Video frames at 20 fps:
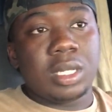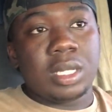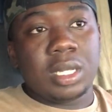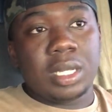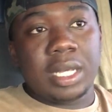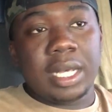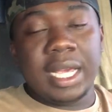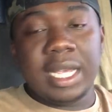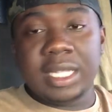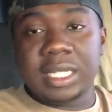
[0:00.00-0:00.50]

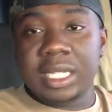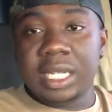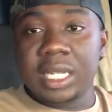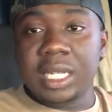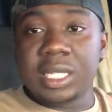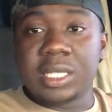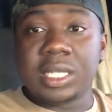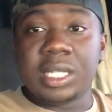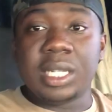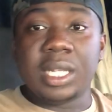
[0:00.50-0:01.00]
18
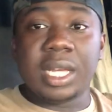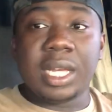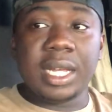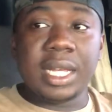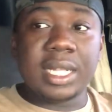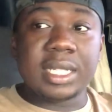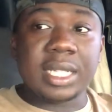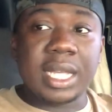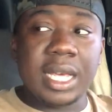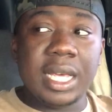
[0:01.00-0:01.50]
is the
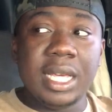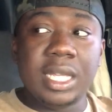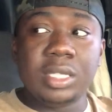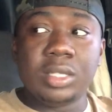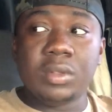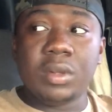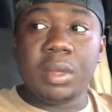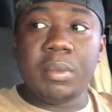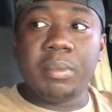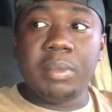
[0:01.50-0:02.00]
youngest age you
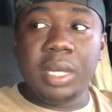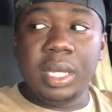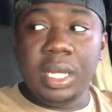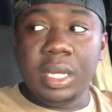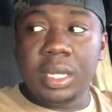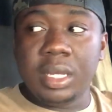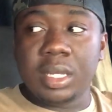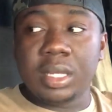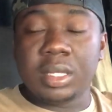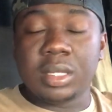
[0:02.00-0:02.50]
can be
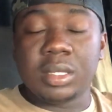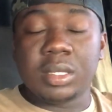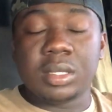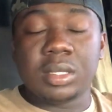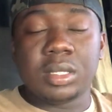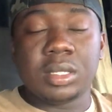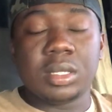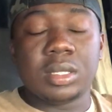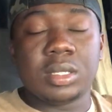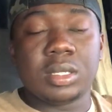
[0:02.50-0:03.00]

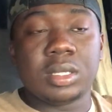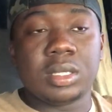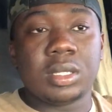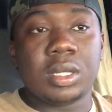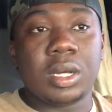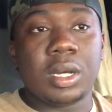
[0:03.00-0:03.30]
to